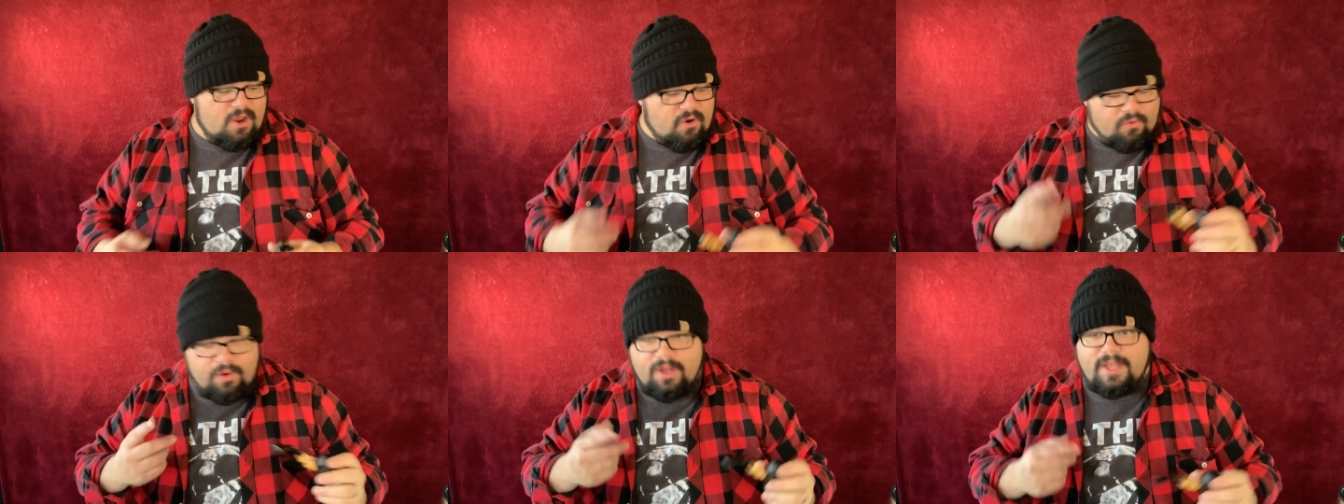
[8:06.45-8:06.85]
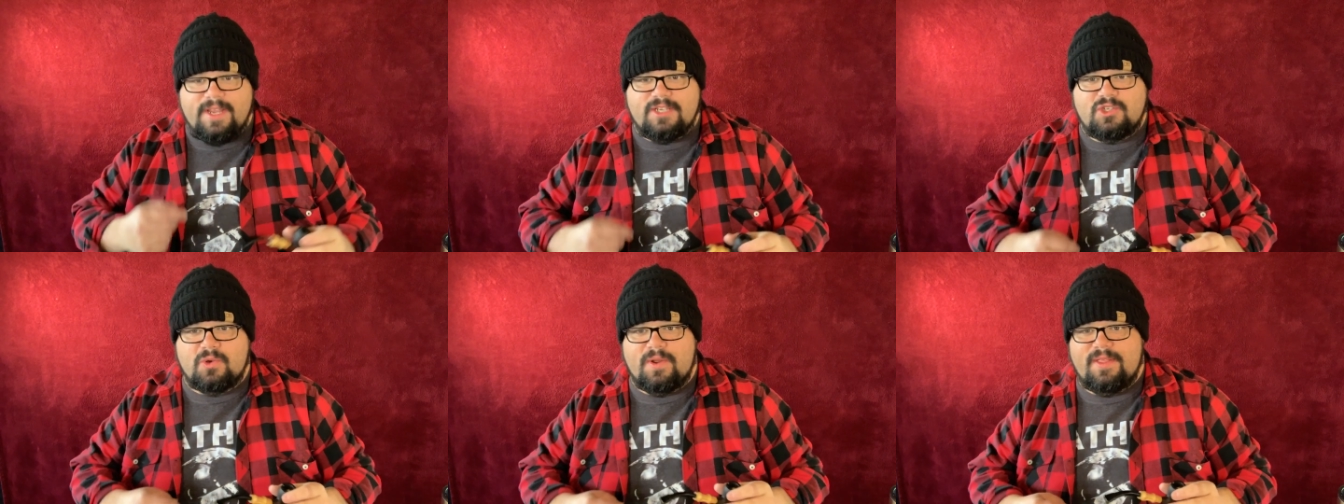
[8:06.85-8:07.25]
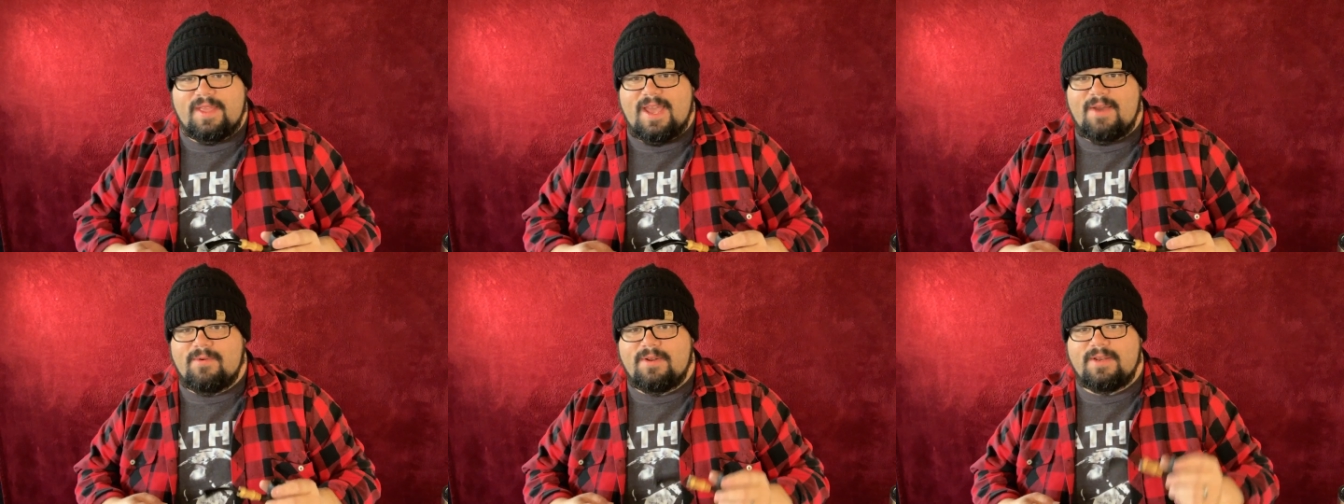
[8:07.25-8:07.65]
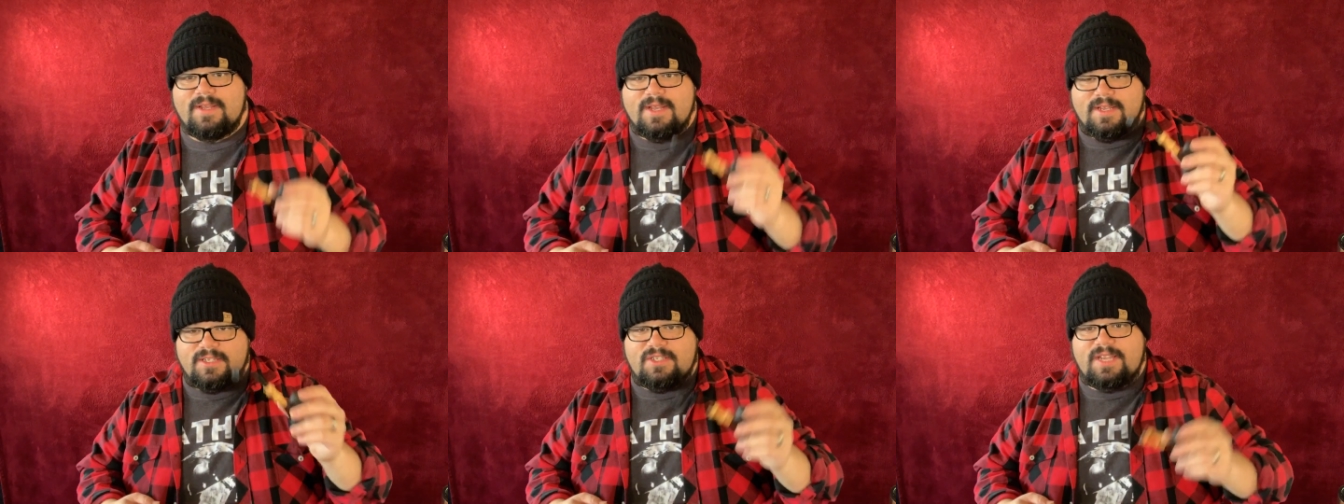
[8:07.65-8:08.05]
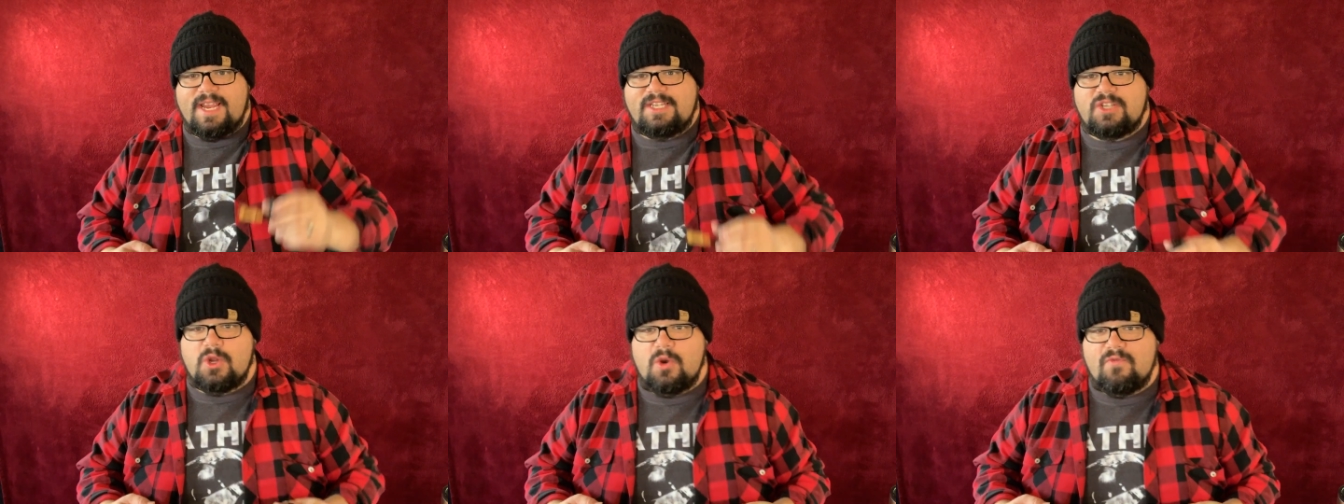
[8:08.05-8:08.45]
Really enjoyed that one. Stay
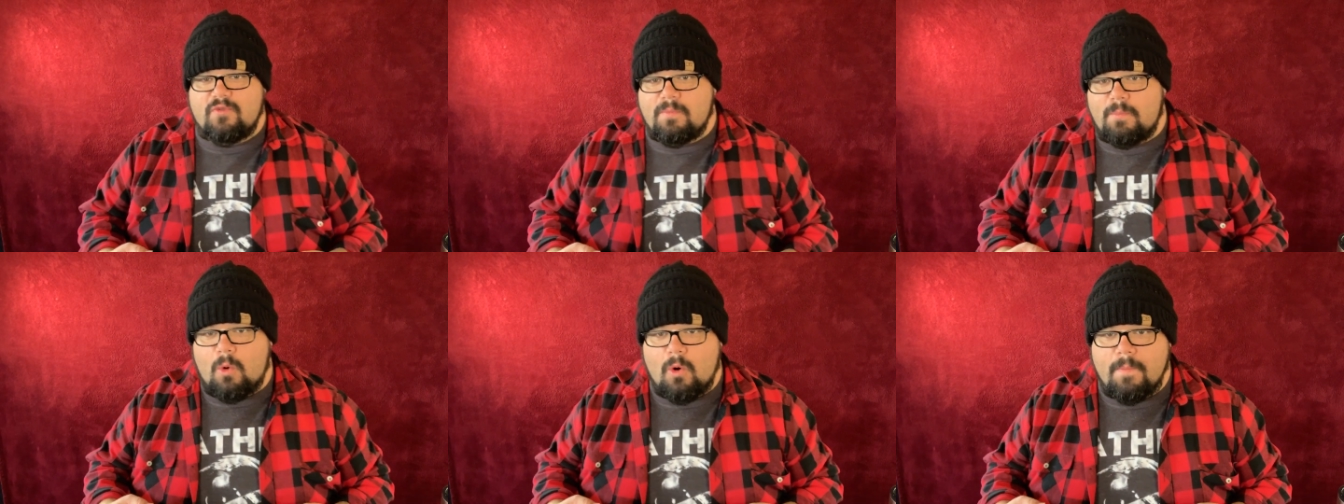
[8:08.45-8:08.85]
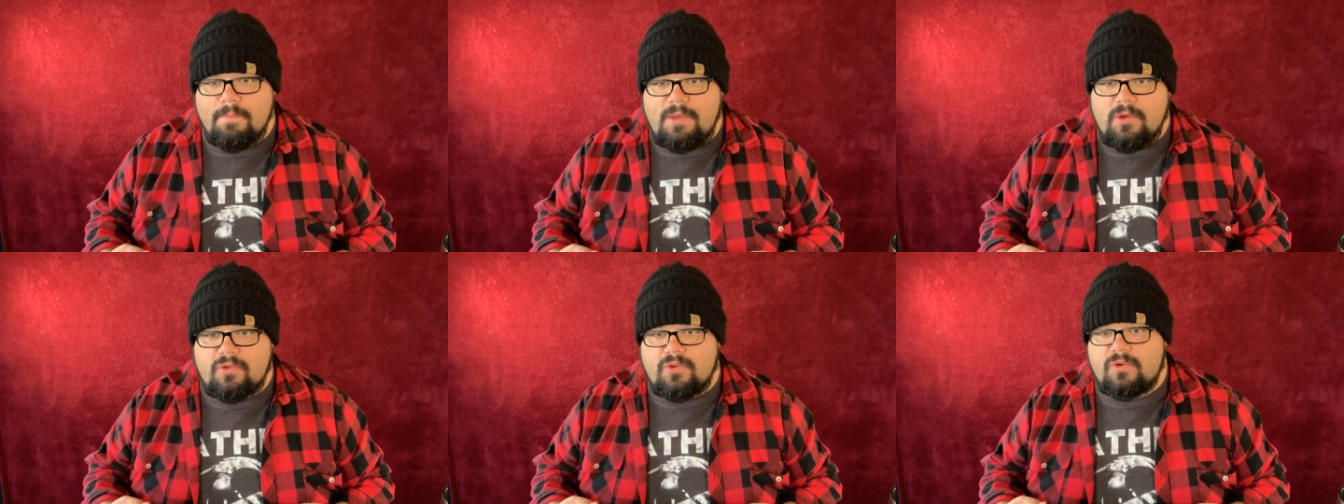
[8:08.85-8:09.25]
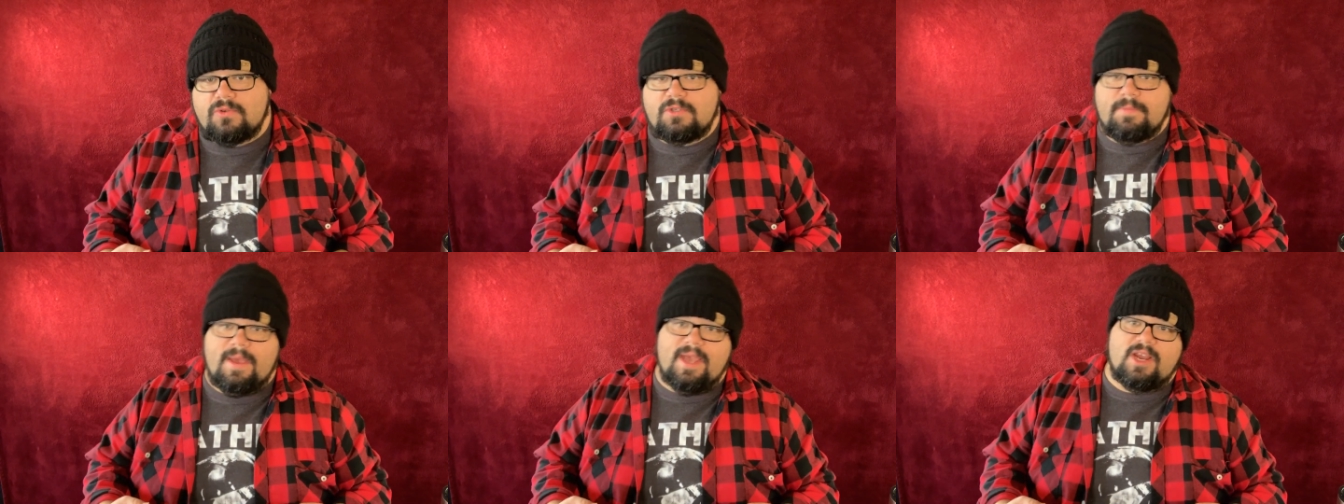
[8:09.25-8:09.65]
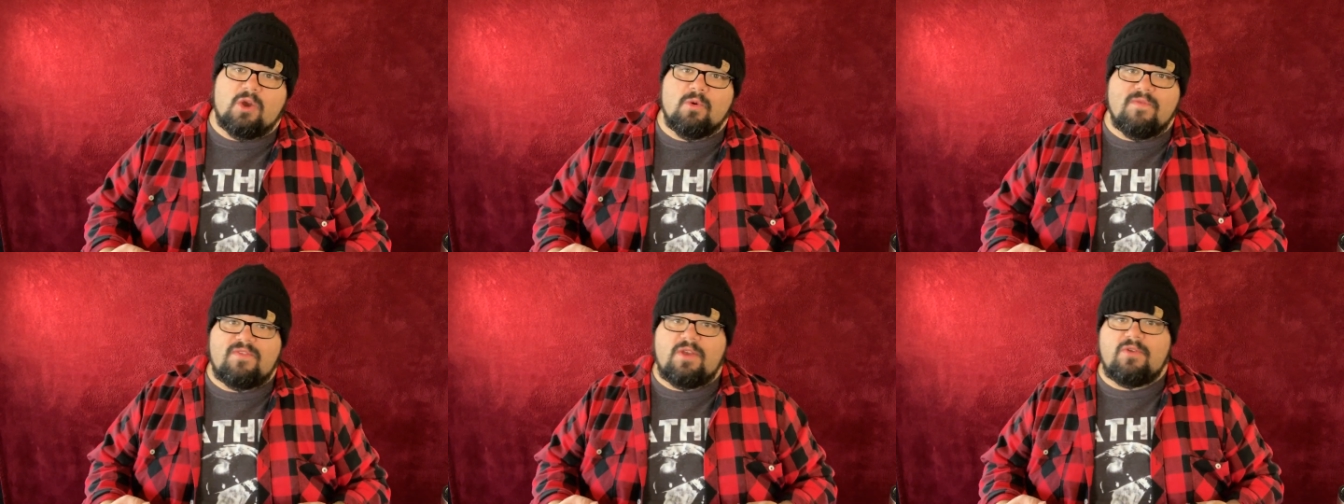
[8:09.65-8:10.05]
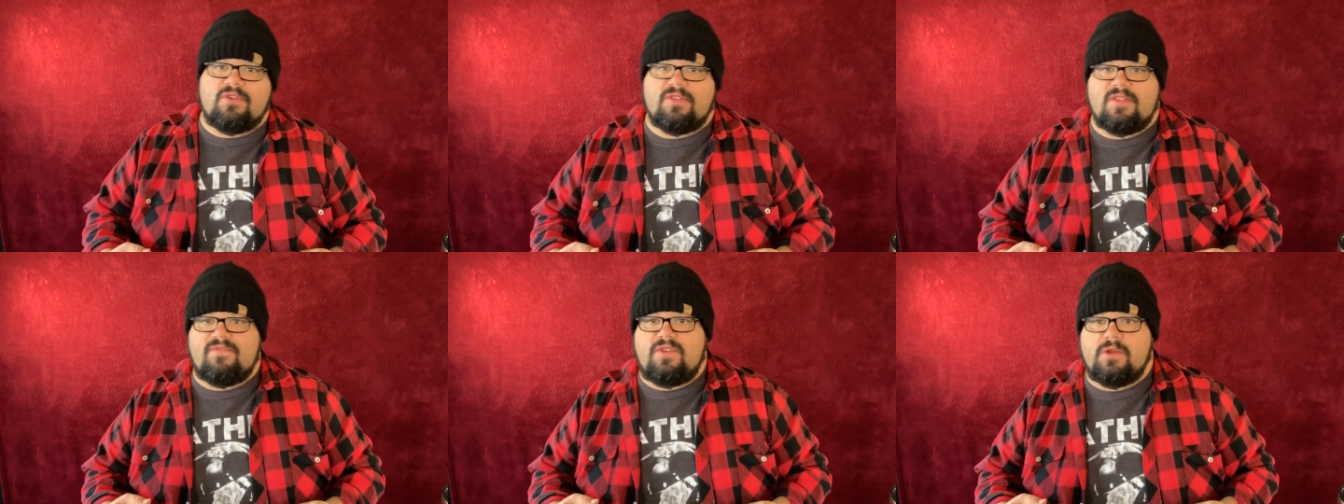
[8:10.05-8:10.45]
tuned for more musical tobacco reviews
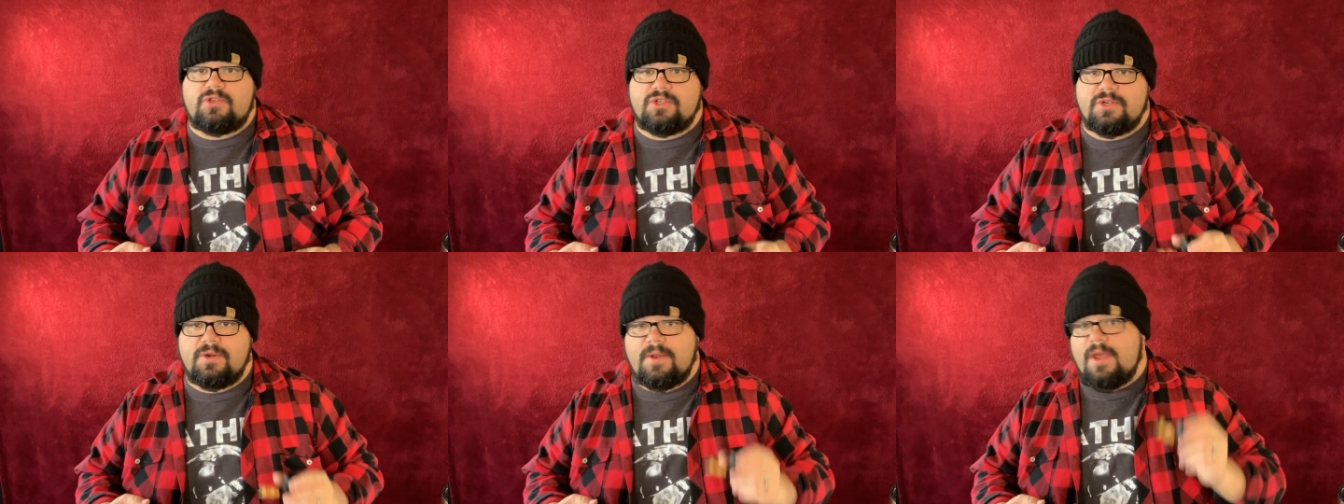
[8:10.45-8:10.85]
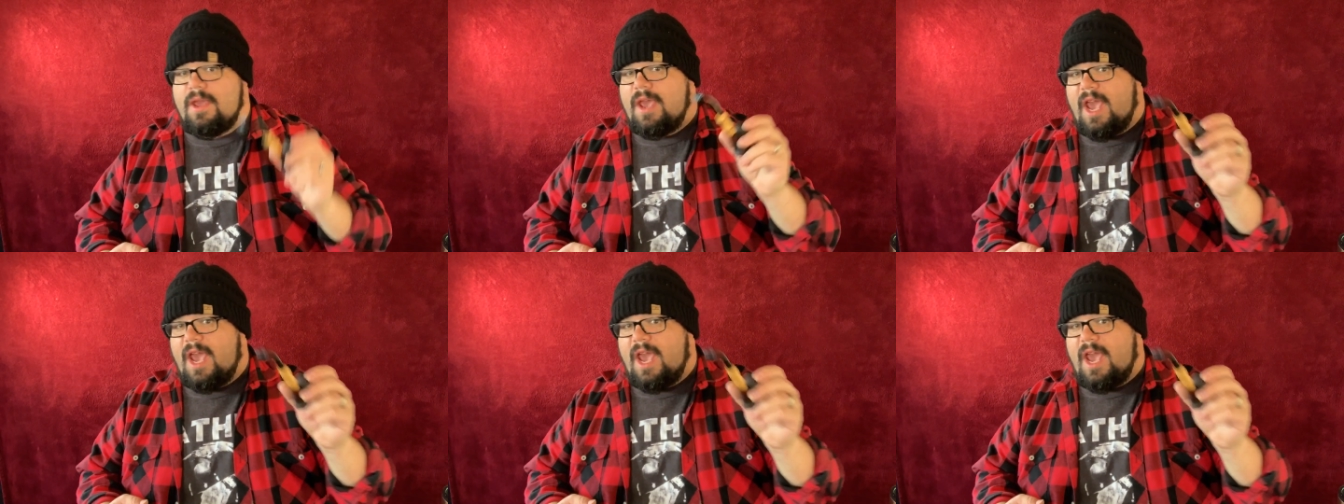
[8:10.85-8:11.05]
in the future.